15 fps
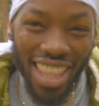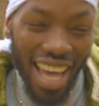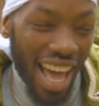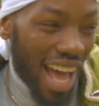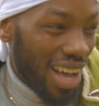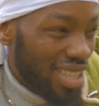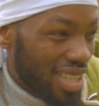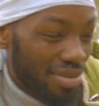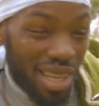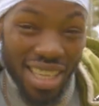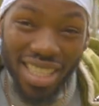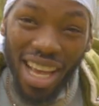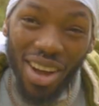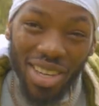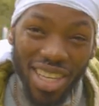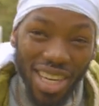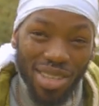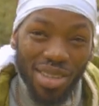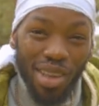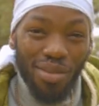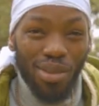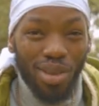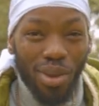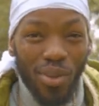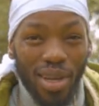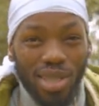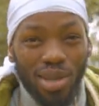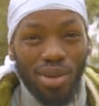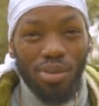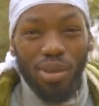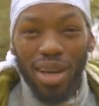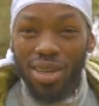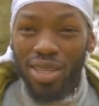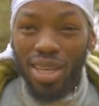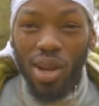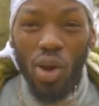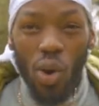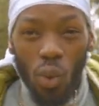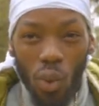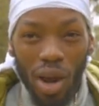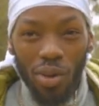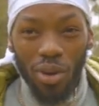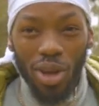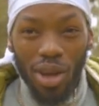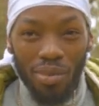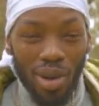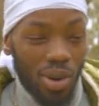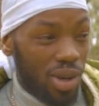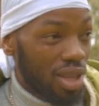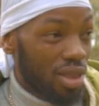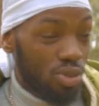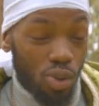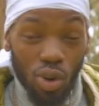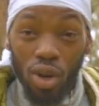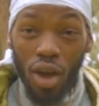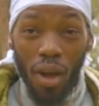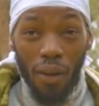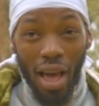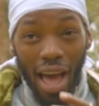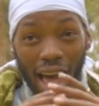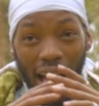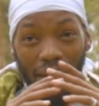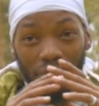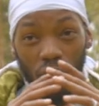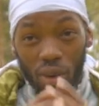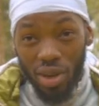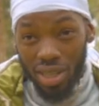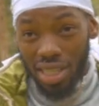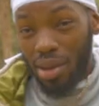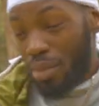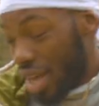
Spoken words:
the house, I'm just out here to give you the quick tour about what we're going to be looking through. We're going to start